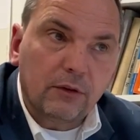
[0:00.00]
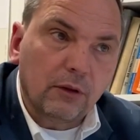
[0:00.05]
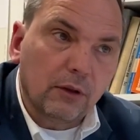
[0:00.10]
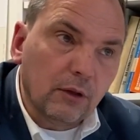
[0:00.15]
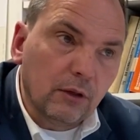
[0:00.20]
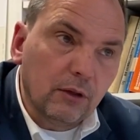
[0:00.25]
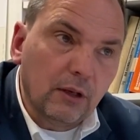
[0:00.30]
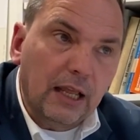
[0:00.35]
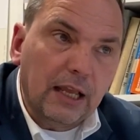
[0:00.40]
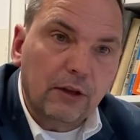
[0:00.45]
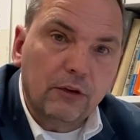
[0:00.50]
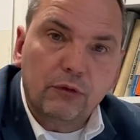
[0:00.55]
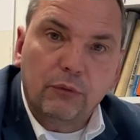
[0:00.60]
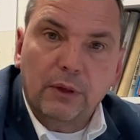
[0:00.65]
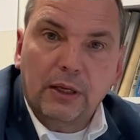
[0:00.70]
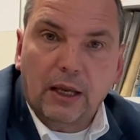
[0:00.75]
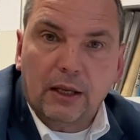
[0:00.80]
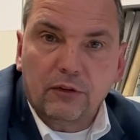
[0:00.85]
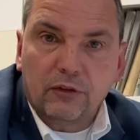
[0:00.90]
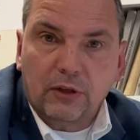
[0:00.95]
the links
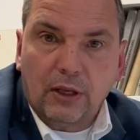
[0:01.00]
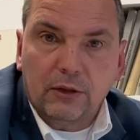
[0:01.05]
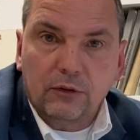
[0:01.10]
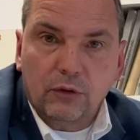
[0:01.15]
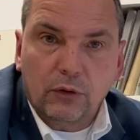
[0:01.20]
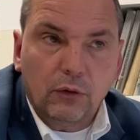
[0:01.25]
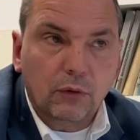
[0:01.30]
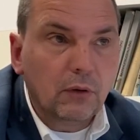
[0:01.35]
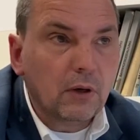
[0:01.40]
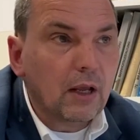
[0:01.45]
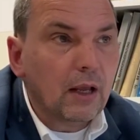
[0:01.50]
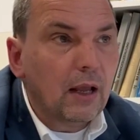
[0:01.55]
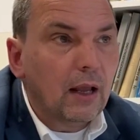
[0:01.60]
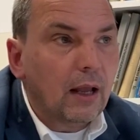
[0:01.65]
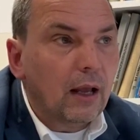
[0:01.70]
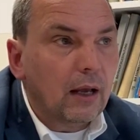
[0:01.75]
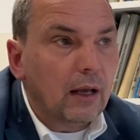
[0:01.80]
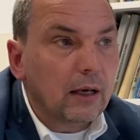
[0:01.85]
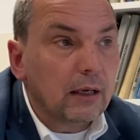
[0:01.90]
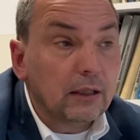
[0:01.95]
we can send you.
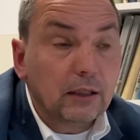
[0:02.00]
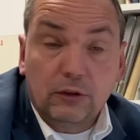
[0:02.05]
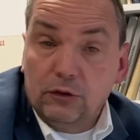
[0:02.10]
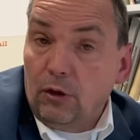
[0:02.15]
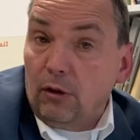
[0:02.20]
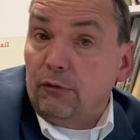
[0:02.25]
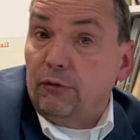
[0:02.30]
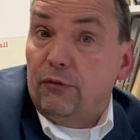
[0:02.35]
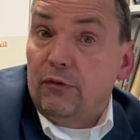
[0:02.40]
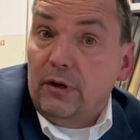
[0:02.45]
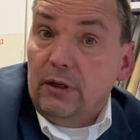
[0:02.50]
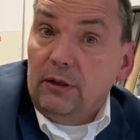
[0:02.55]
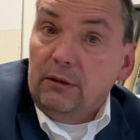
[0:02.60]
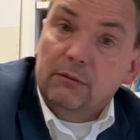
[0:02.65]
It's not free,